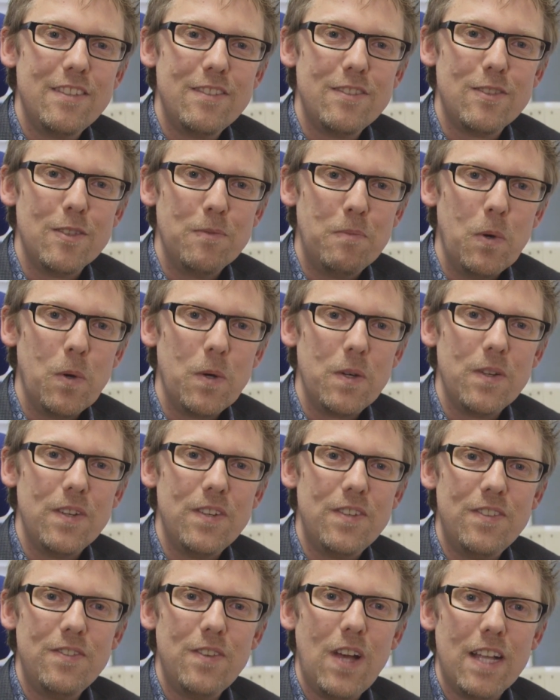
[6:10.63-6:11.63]

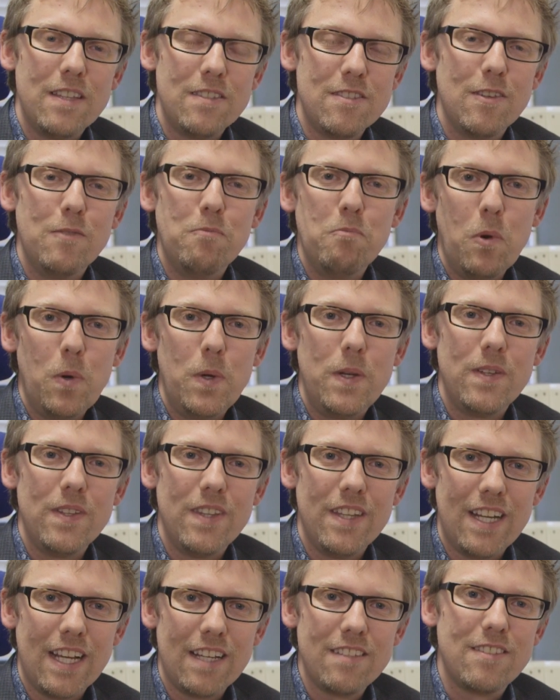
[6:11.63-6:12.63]
supported at some point
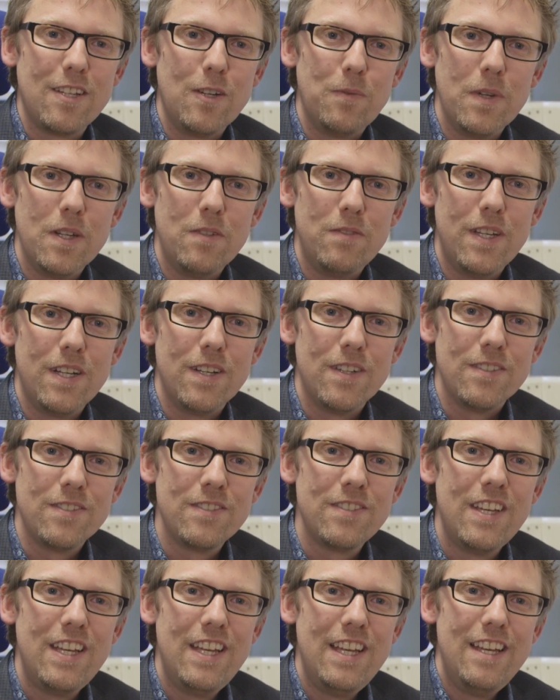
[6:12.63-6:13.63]
in the next couple of
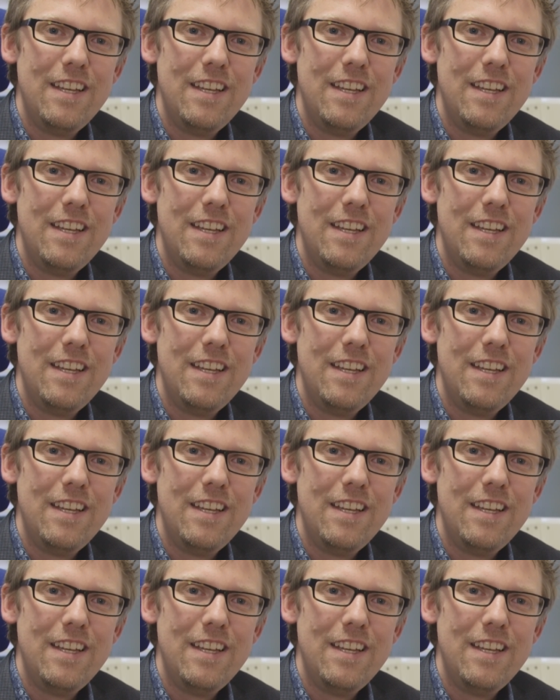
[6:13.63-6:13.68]
years.